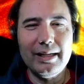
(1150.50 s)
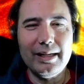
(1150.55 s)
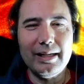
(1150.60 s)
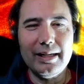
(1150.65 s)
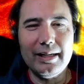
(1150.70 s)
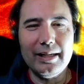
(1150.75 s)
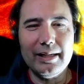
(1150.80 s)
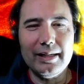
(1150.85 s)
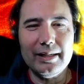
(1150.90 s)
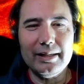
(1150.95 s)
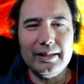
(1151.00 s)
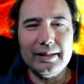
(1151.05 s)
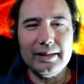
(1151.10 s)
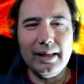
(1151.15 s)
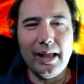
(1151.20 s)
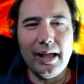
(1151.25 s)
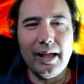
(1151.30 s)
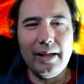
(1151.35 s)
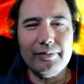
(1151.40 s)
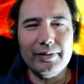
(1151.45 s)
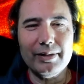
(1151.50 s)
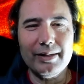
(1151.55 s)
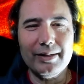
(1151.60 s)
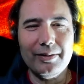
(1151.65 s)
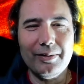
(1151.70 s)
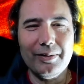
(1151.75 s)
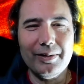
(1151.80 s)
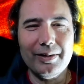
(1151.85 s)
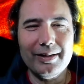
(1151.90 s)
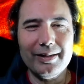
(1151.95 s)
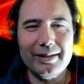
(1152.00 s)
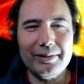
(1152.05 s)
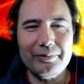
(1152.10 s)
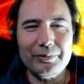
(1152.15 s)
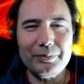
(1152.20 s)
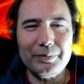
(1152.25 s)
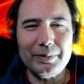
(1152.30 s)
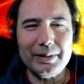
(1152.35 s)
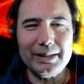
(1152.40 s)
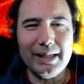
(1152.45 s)
lava, or it would
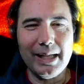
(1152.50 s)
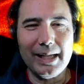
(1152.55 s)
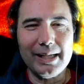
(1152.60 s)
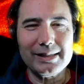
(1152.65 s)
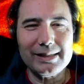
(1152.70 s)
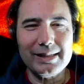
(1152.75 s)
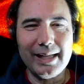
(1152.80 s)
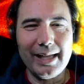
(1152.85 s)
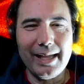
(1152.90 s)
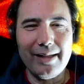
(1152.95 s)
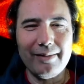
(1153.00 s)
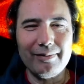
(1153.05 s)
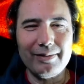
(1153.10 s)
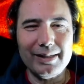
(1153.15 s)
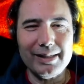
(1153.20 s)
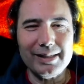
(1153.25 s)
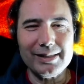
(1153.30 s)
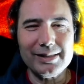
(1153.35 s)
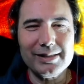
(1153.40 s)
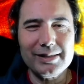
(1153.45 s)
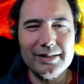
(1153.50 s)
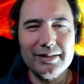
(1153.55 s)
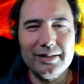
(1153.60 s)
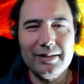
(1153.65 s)
be nice to have these